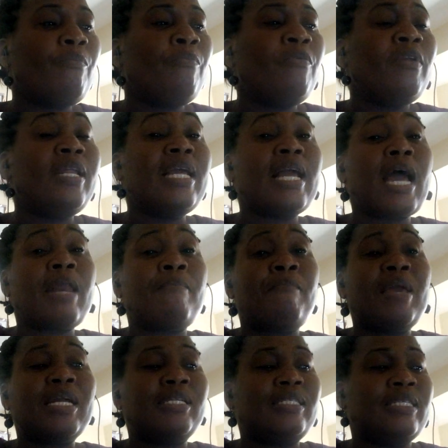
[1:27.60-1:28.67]
Bullying can
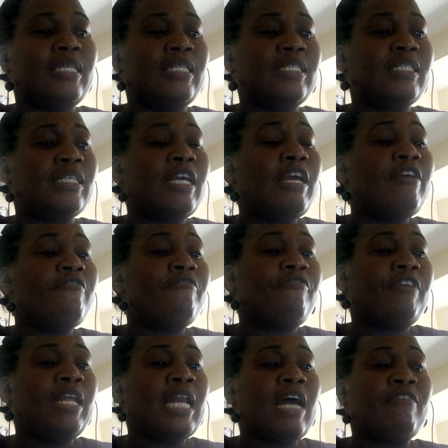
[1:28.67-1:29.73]
make teens
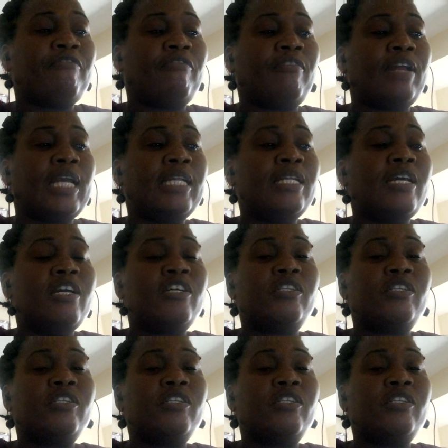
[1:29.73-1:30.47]
feel afraid,